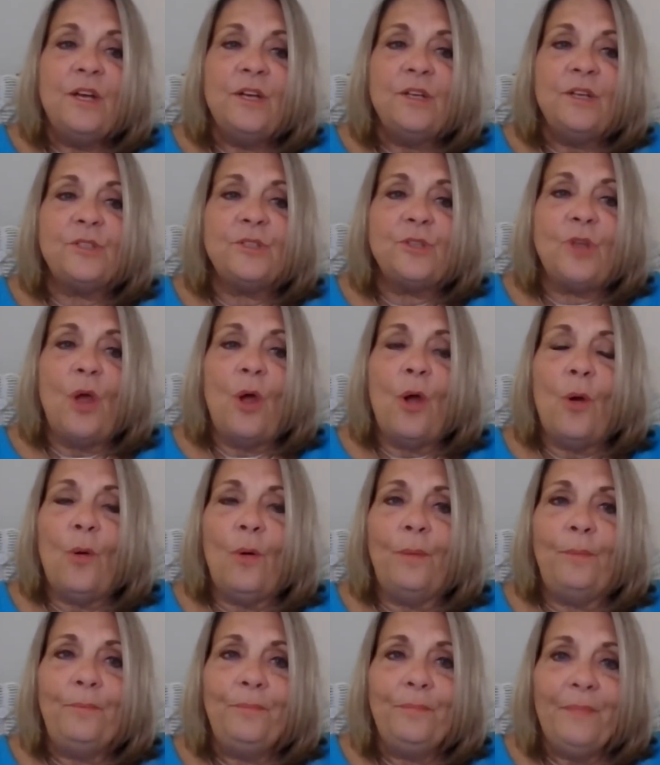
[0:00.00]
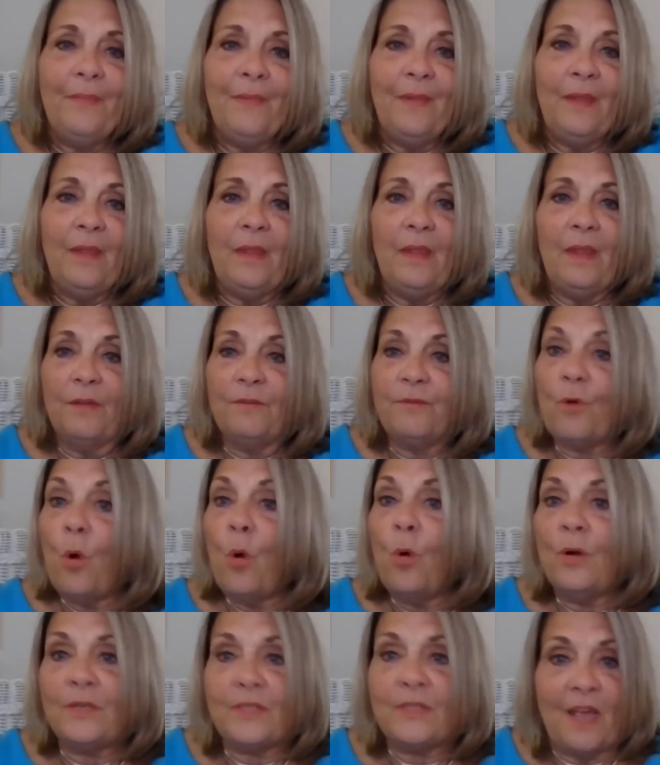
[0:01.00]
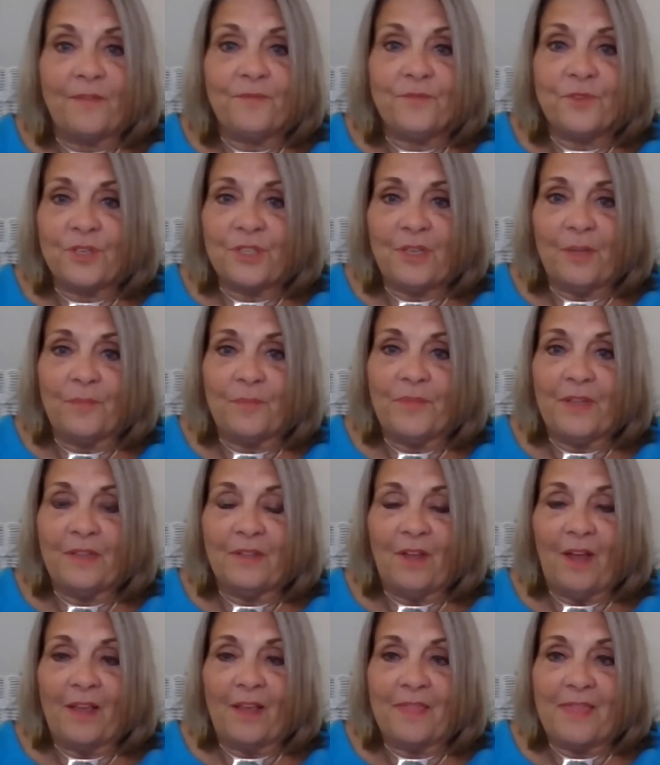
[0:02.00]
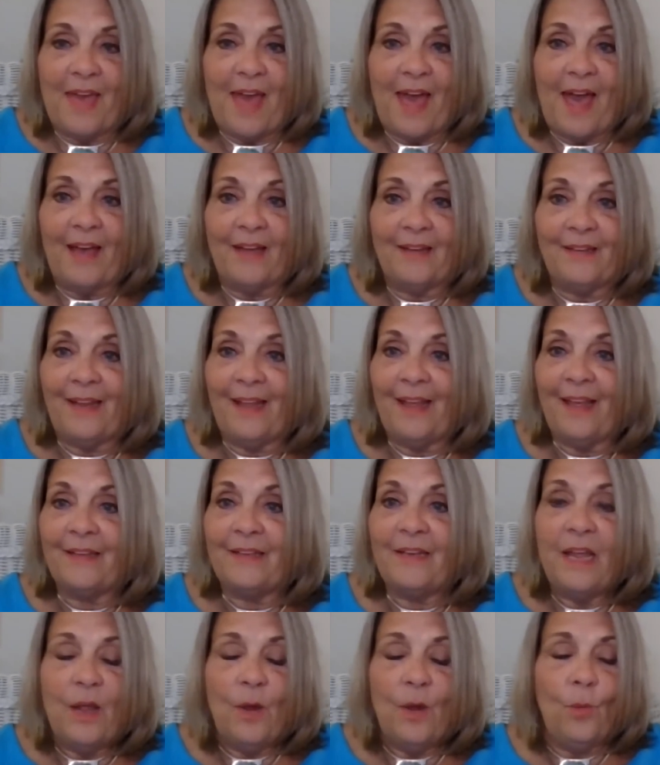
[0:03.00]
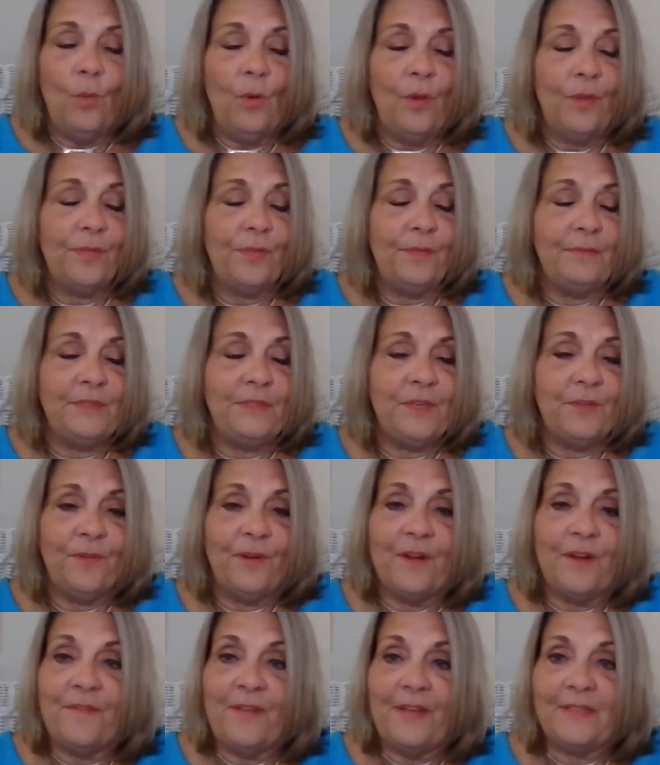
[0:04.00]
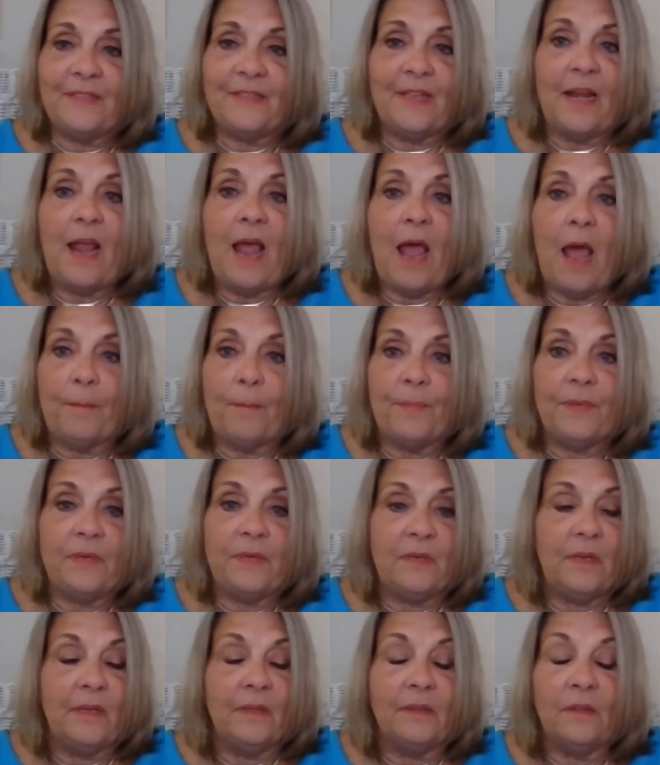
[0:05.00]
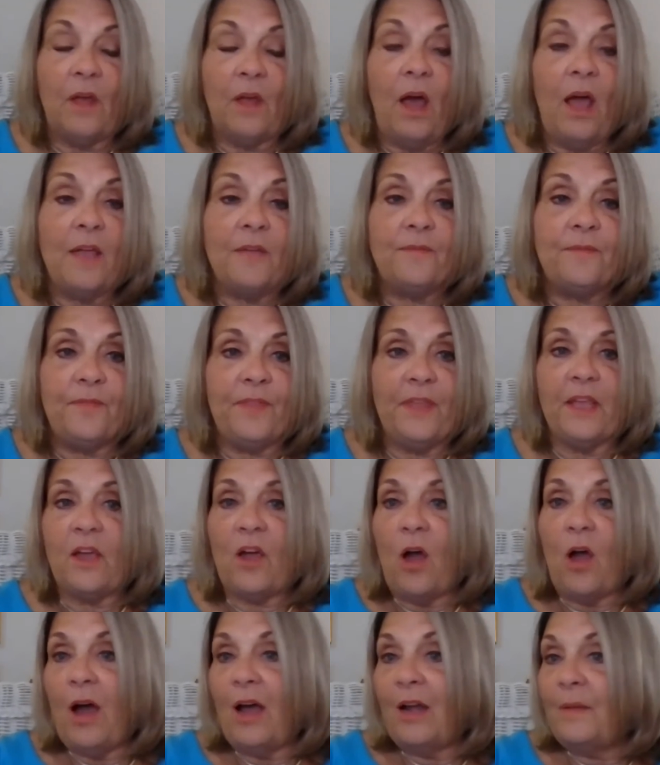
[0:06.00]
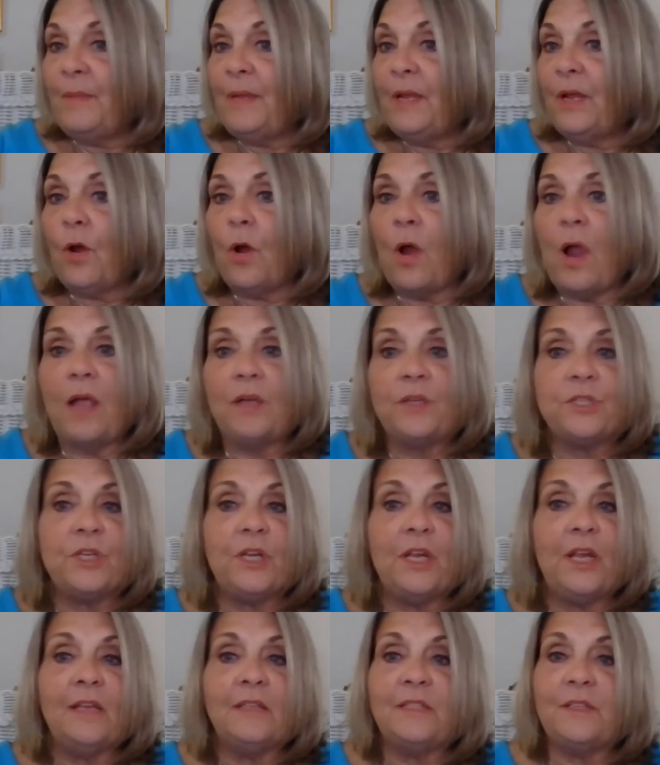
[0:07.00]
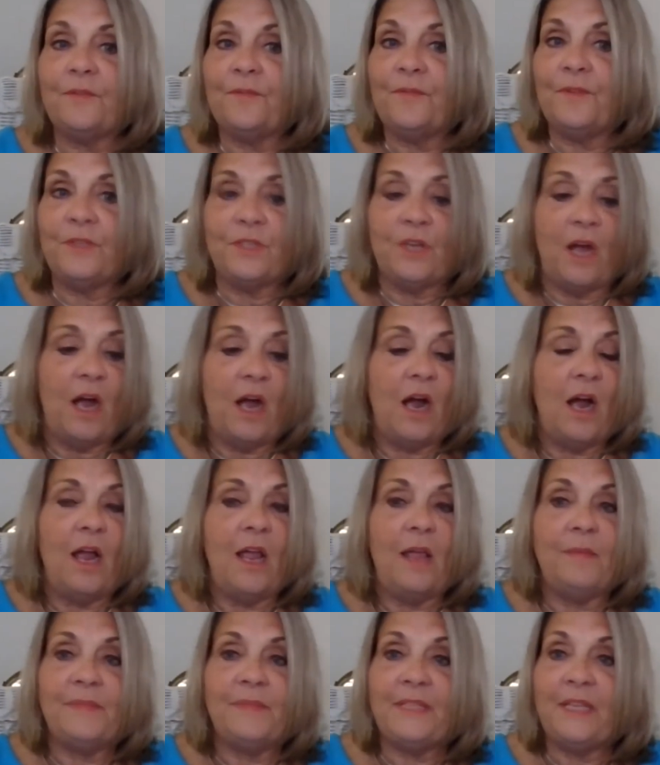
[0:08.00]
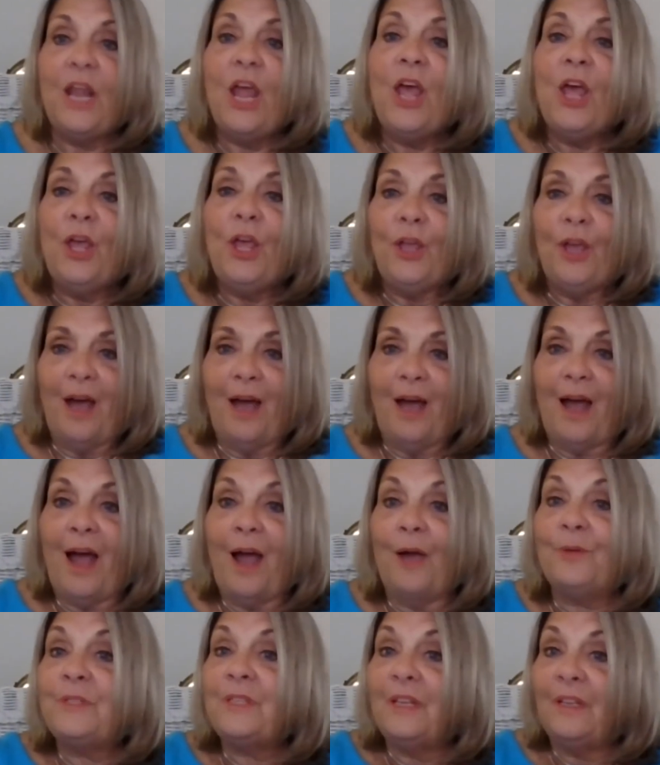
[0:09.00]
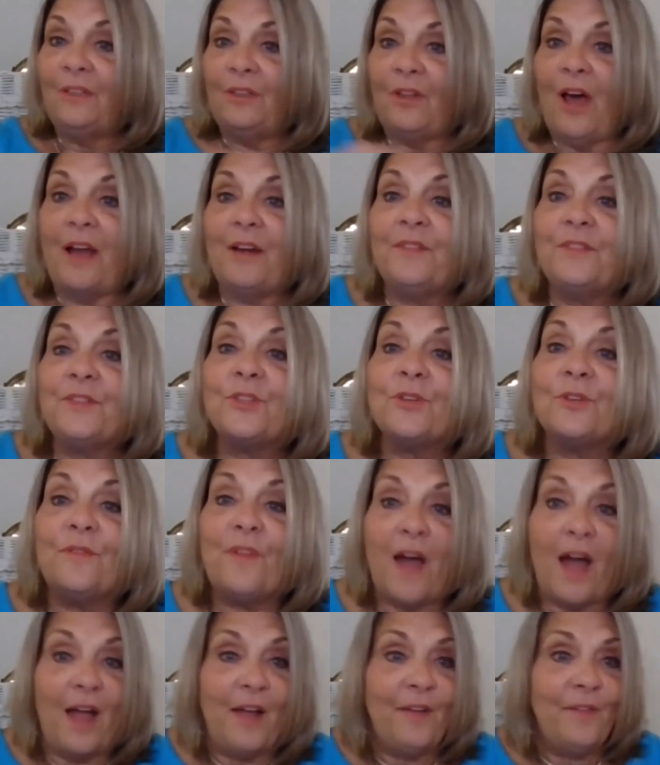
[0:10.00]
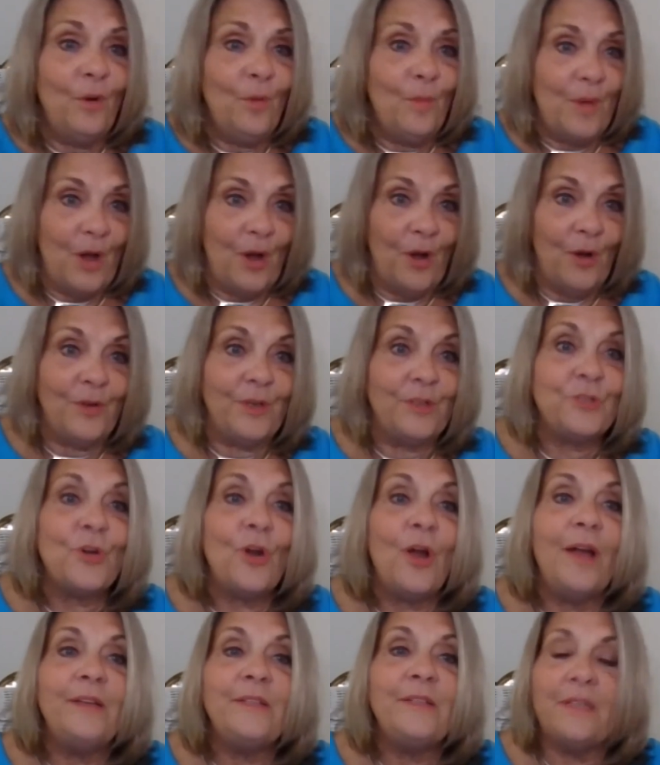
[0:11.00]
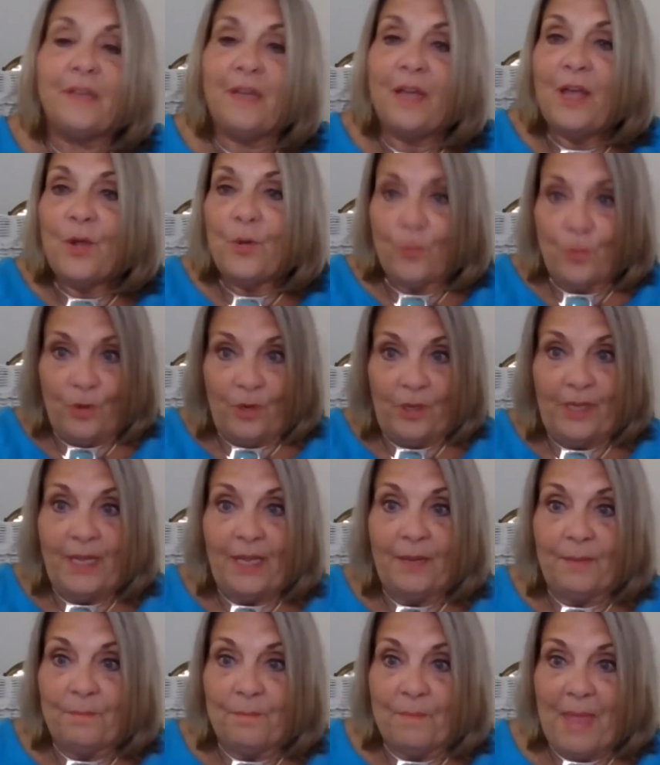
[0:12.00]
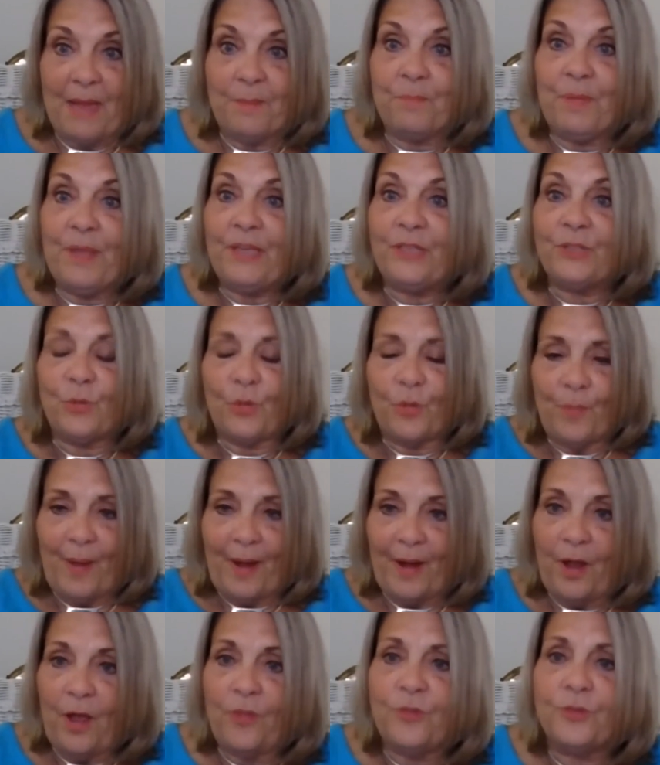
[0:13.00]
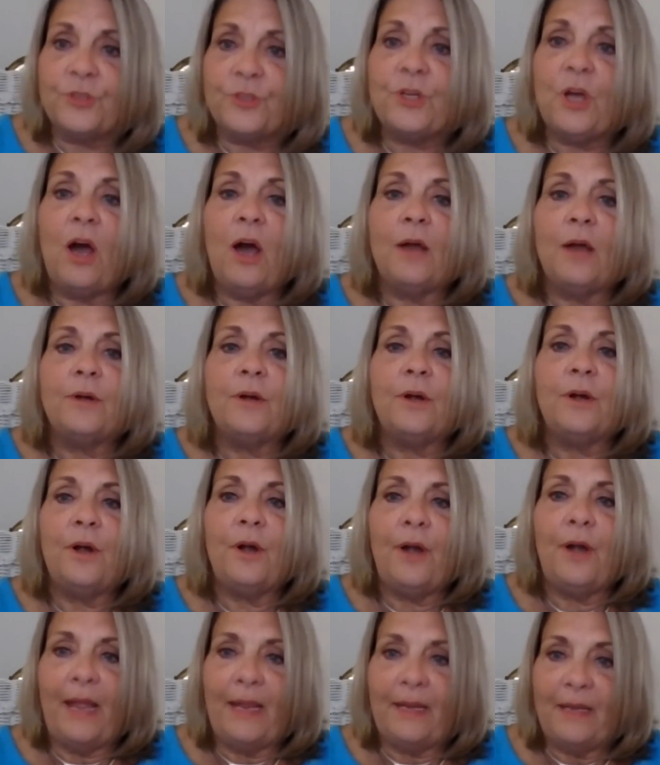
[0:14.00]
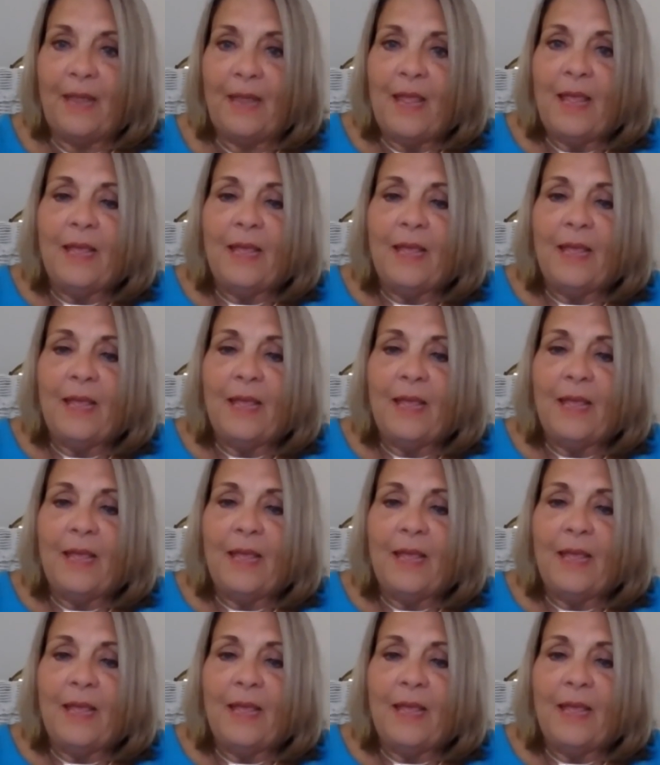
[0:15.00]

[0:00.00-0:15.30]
So of course, after something like that, and with different events that happened in life, the economy crashing at different times, and I was in a lot of survival mode and trying to really make peace with my other daughter and